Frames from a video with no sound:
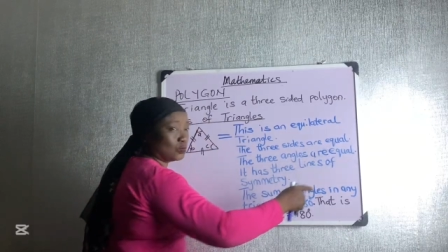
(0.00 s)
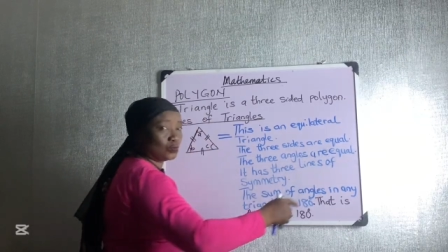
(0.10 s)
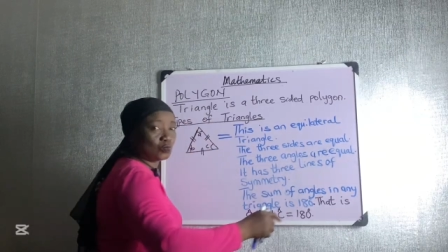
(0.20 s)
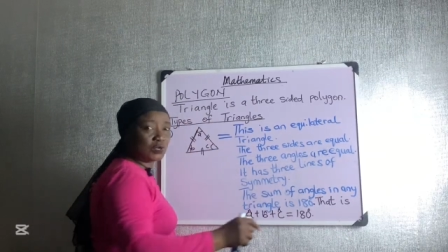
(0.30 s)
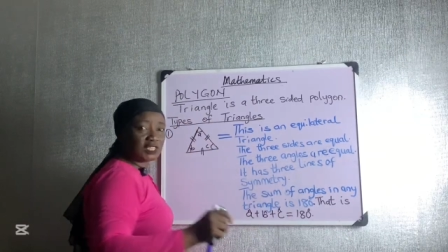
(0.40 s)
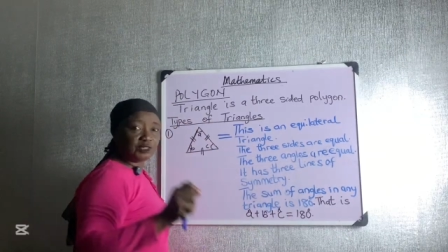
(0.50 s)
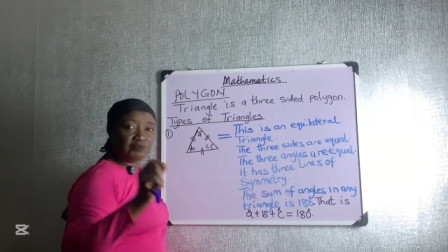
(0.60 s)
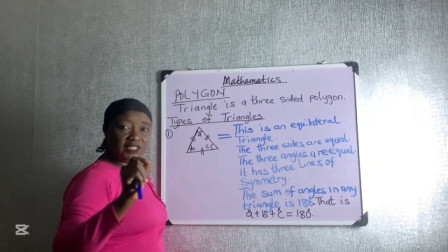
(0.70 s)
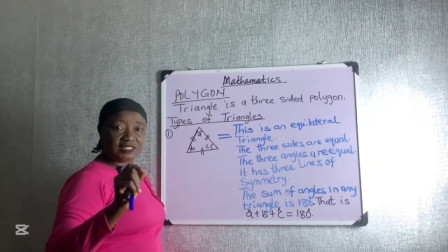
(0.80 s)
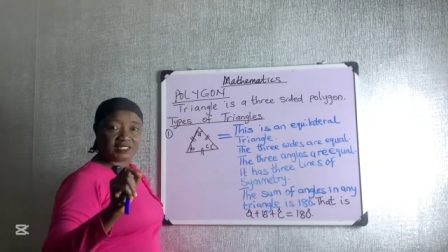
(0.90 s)
which
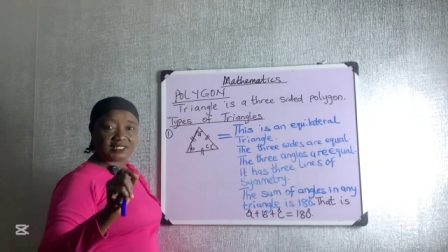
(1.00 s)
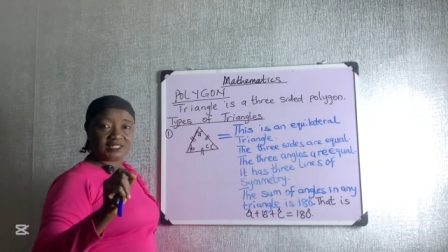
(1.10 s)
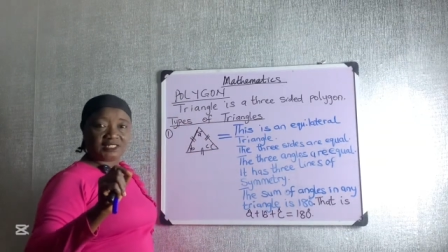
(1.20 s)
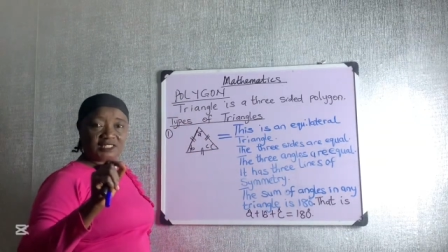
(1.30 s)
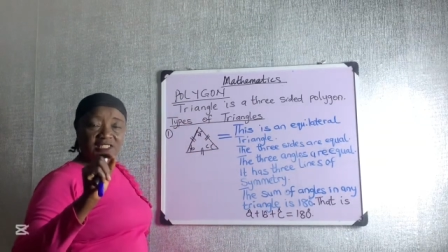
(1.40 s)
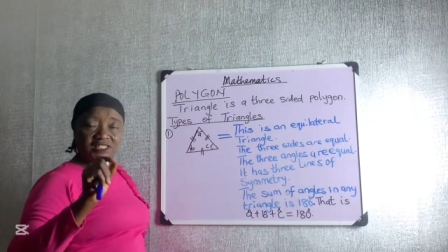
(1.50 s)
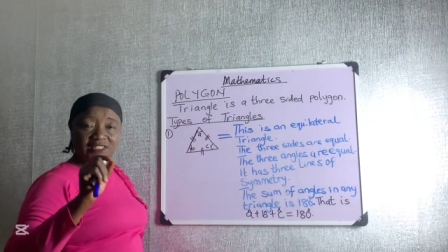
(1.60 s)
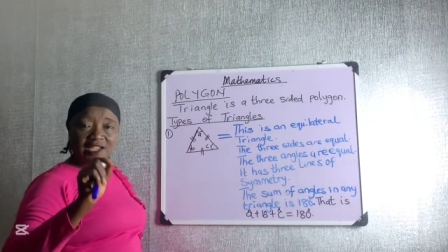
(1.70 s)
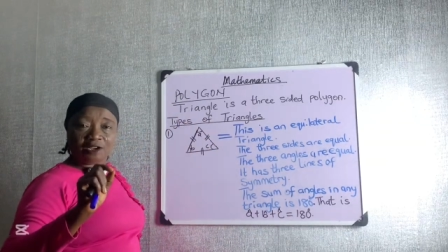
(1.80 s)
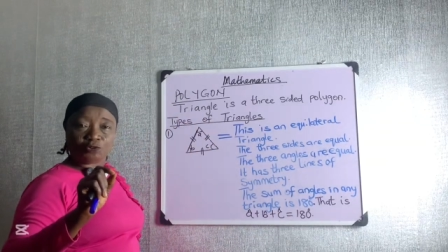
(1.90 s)
means each
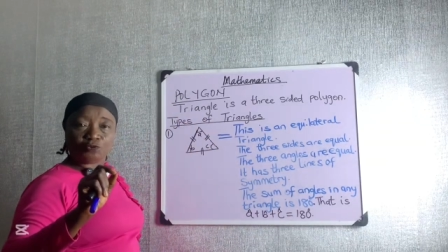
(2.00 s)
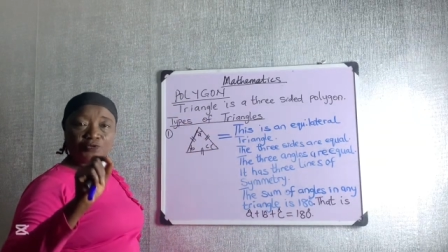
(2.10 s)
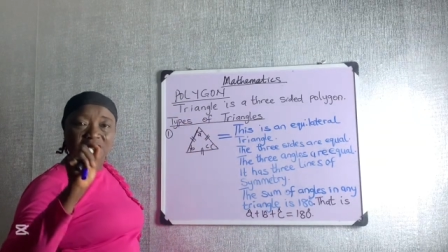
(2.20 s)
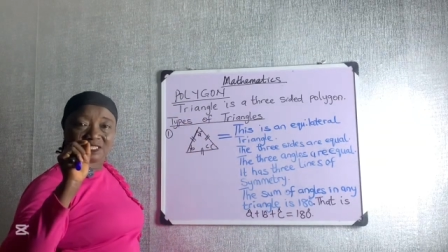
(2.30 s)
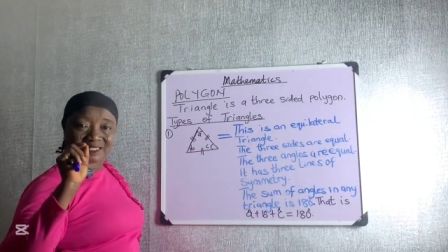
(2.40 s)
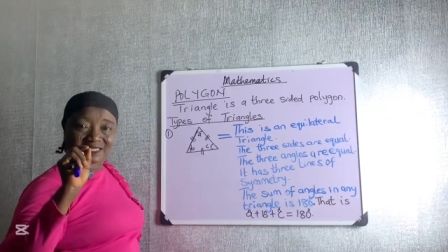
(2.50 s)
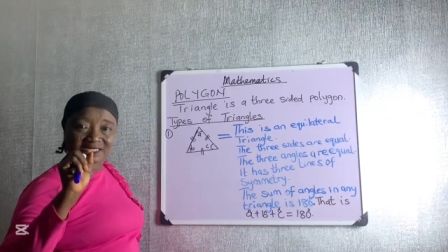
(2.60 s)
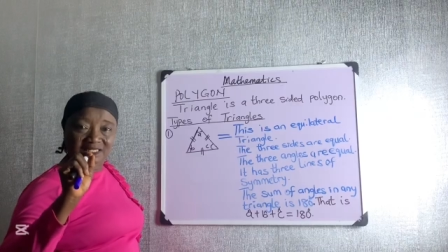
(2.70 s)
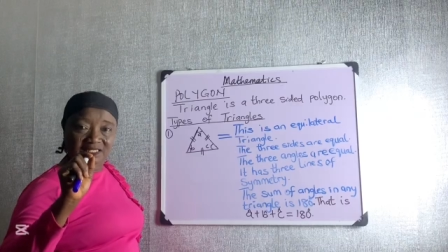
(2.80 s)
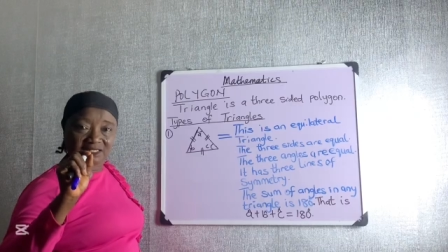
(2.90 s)
angle is
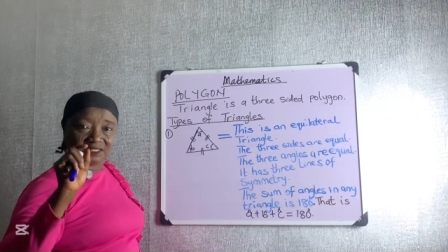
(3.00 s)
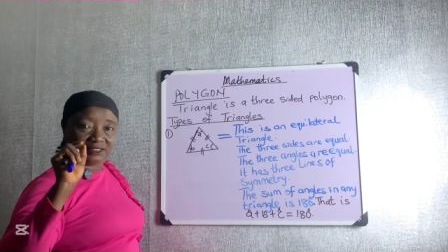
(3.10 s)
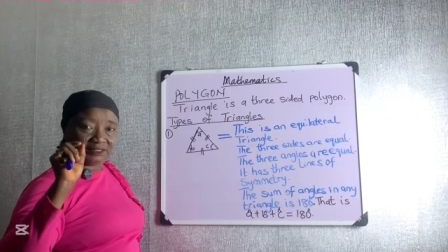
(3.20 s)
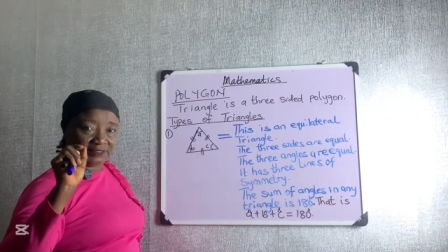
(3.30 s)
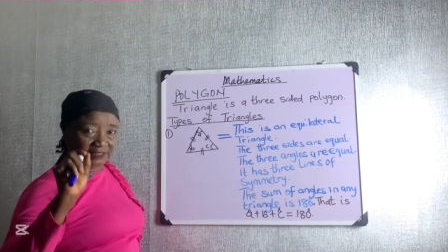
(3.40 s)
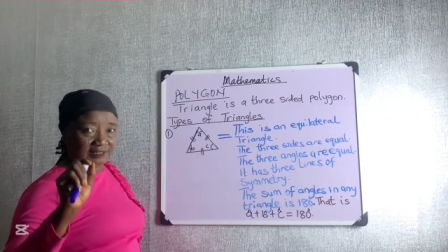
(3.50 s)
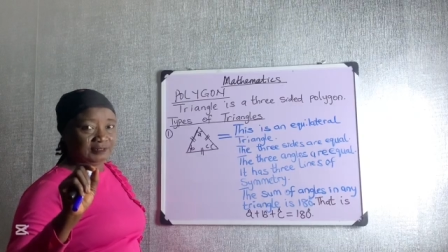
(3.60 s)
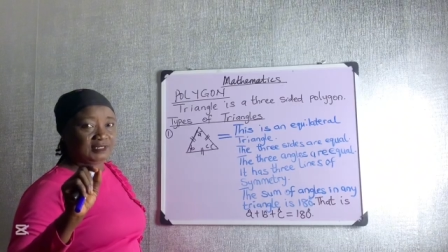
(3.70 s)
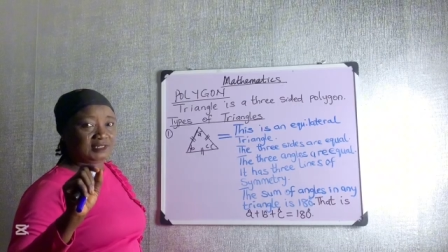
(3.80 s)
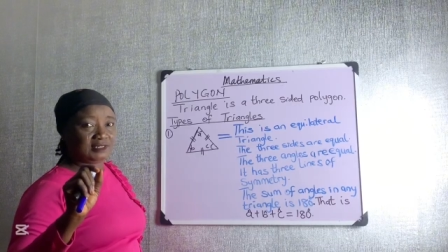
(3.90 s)
60
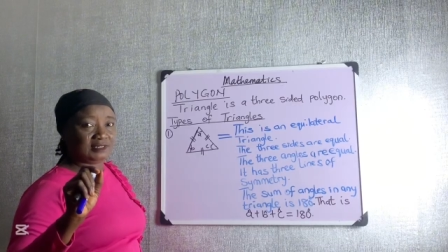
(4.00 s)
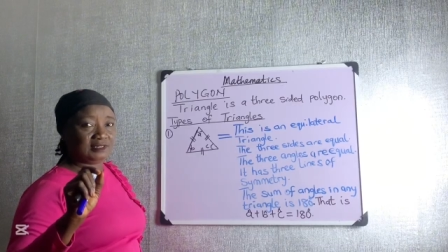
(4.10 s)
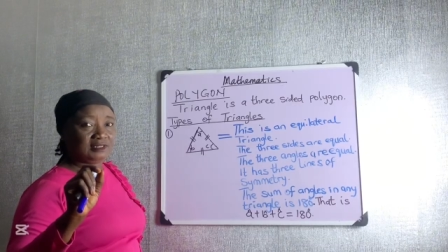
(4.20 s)
degrees.